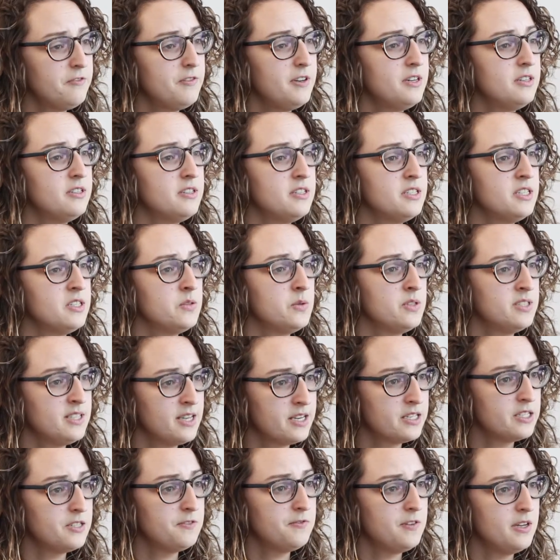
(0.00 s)
offenders, with
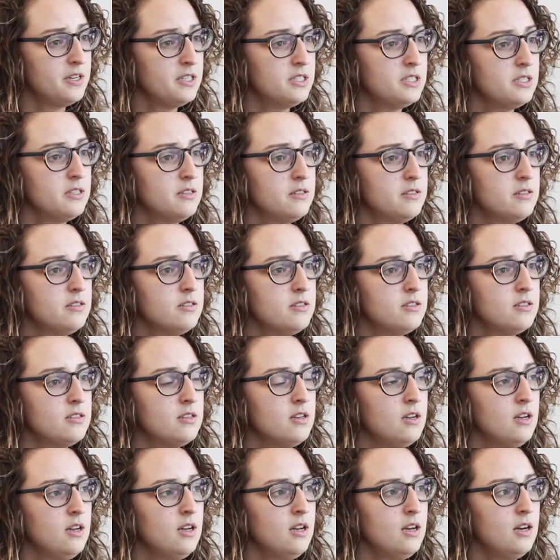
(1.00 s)
sex offenders,
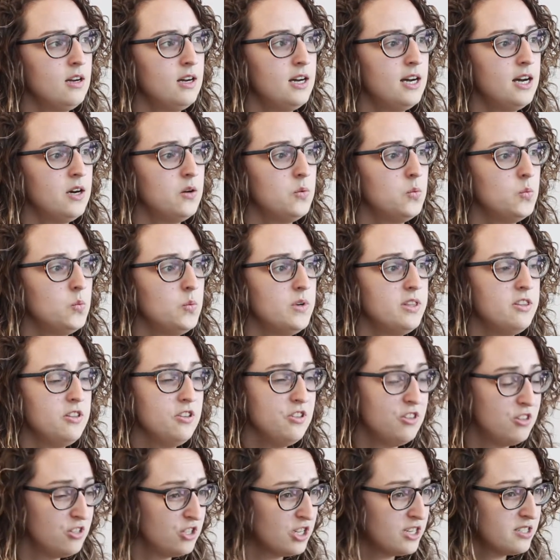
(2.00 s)
with
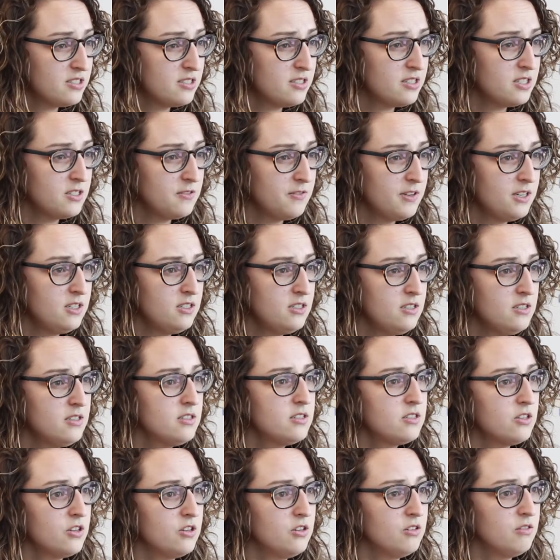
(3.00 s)
youth justice offenders,
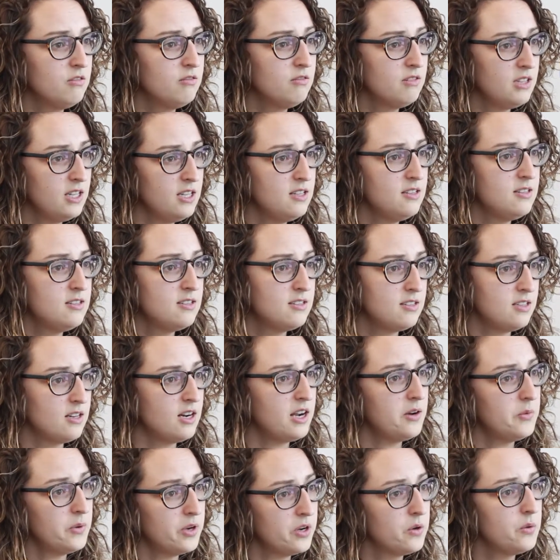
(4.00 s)
so kids that
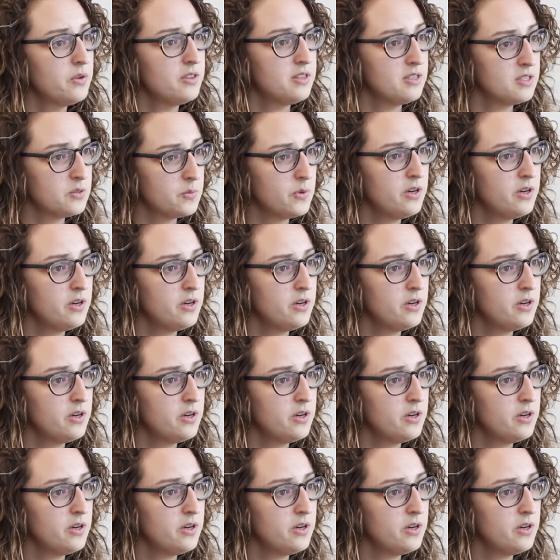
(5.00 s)
I work with as